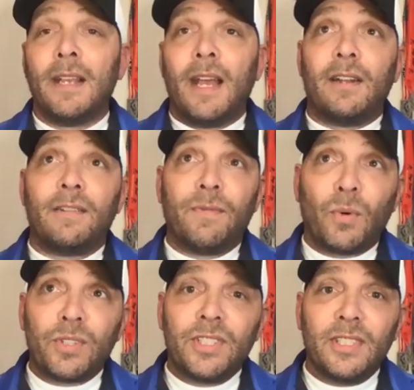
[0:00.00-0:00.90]
And
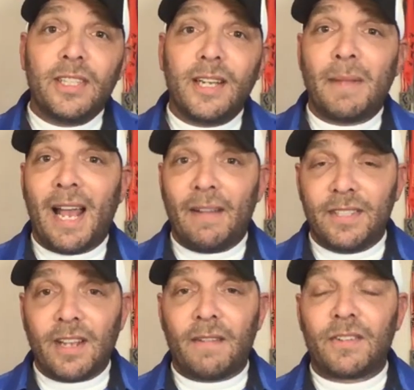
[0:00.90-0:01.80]
unfortunately, I'm having
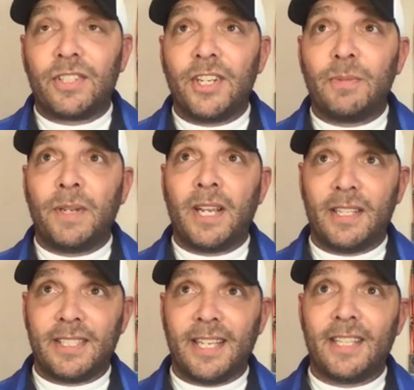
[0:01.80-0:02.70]
this conversation
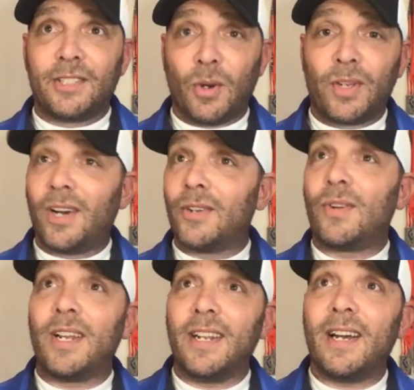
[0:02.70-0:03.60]
because it's going on
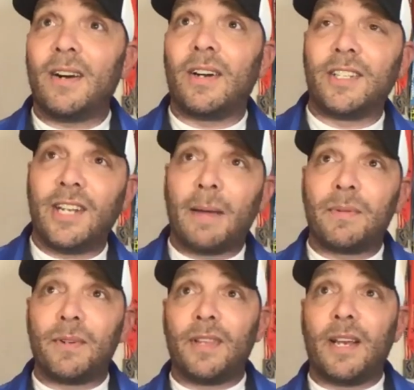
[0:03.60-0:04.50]
right now on a
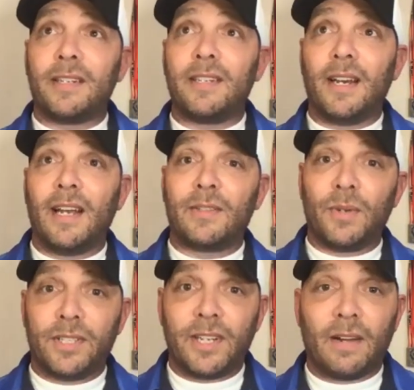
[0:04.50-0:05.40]
chapter that has
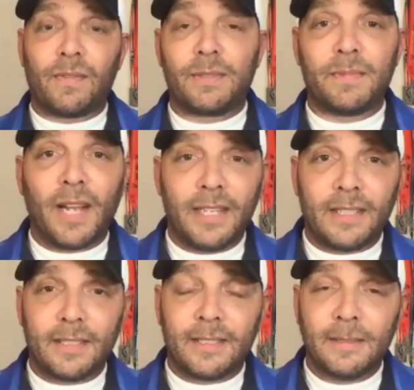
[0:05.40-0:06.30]
reached out for some
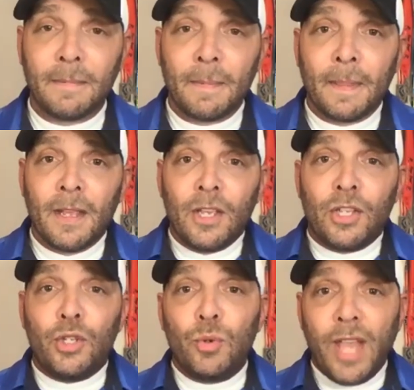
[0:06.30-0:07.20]
guidance.
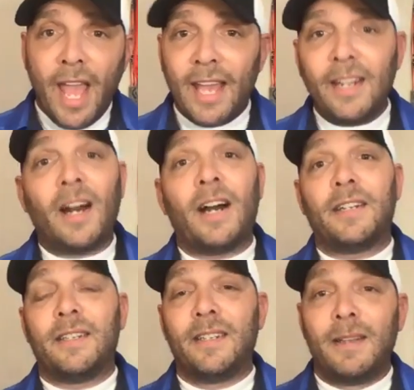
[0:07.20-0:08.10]
You
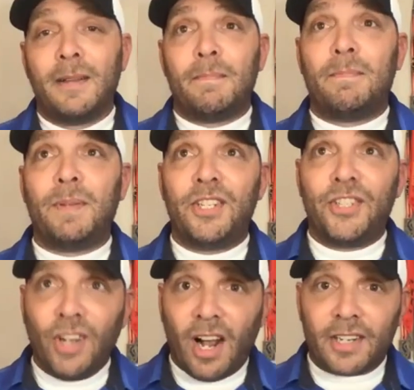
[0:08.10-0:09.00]
cannot be
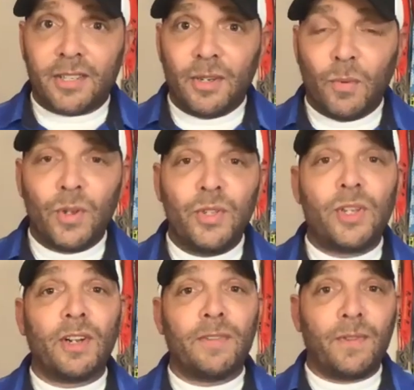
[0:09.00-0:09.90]
shocked when you
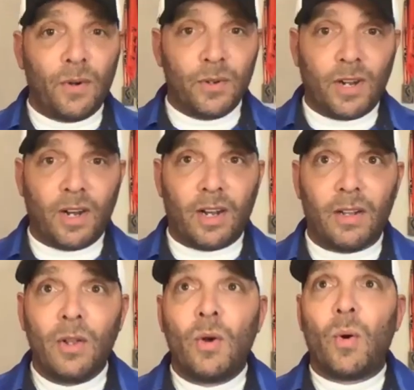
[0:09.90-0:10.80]
get a phone
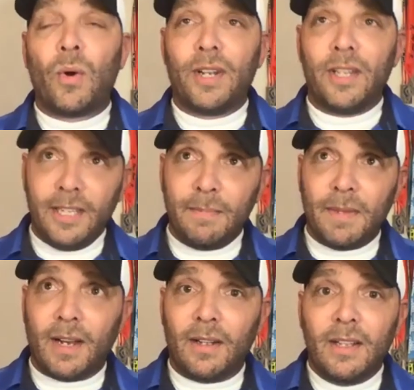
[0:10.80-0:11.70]
call or an
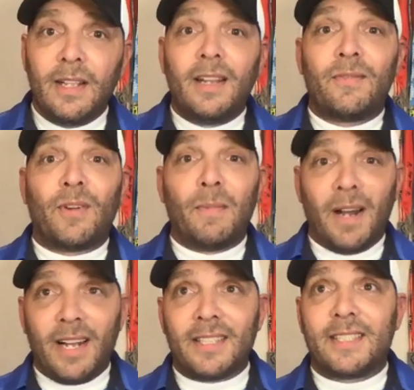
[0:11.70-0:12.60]
email from
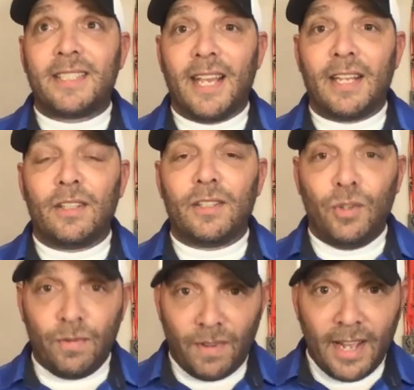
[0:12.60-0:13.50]
us saying
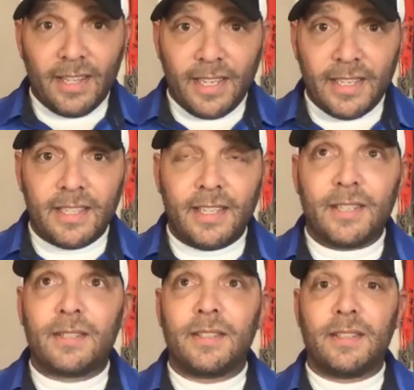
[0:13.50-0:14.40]
you violated
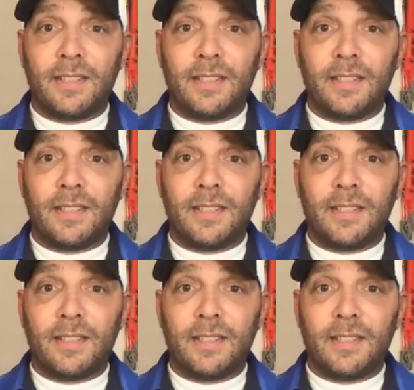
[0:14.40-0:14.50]
this